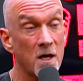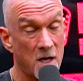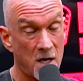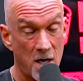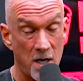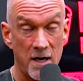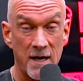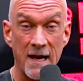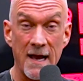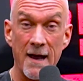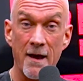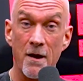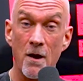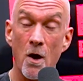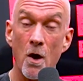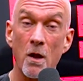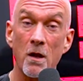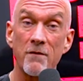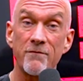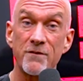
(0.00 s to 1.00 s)
cutting out
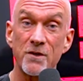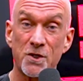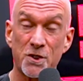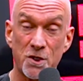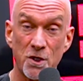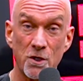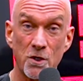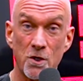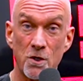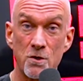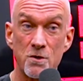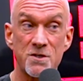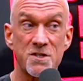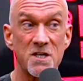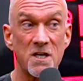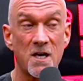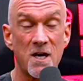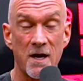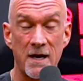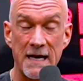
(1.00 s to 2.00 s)
all of the sugars
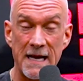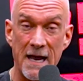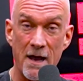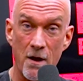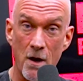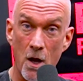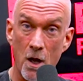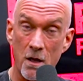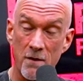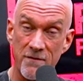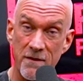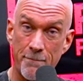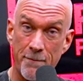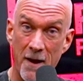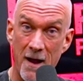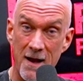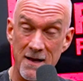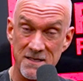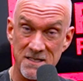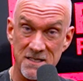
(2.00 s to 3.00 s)
and cutting out all of the
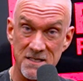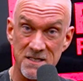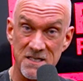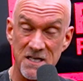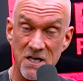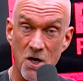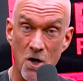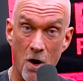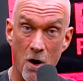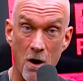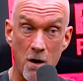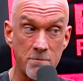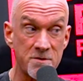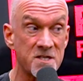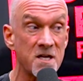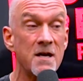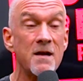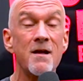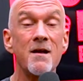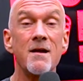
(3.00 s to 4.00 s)
pastas and
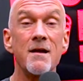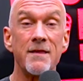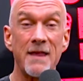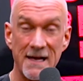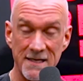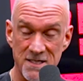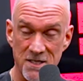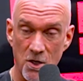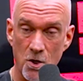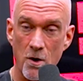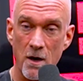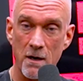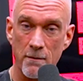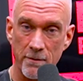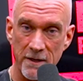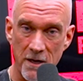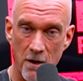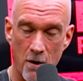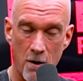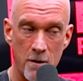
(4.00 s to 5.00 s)
carbs, that's
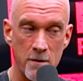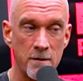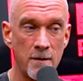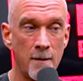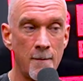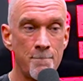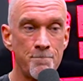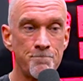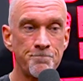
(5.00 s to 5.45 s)
incredibly hard.